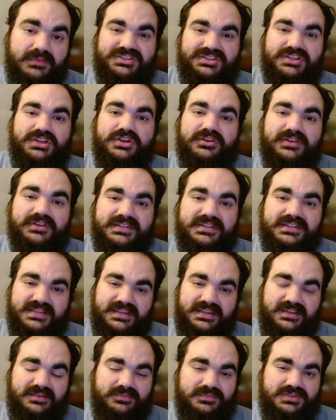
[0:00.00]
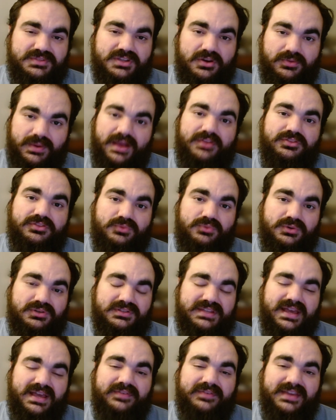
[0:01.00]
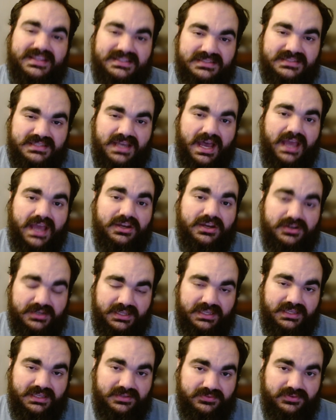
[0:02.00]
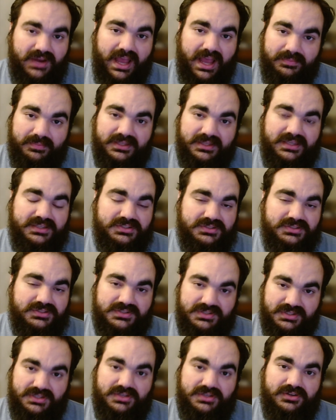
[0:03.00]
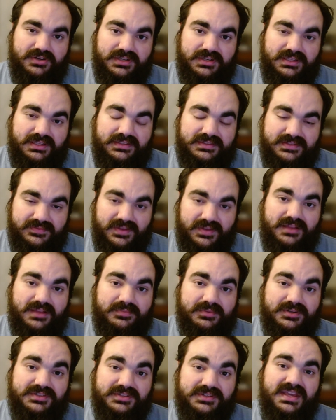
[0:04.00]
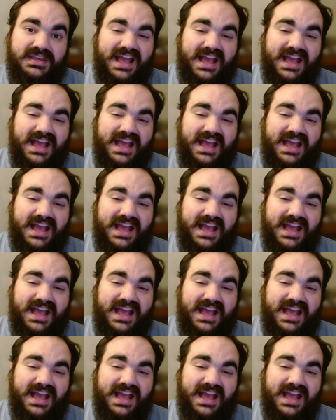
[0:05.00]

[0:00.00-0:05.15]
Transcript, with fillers: Security teams around the world world have a dire need for application security developers.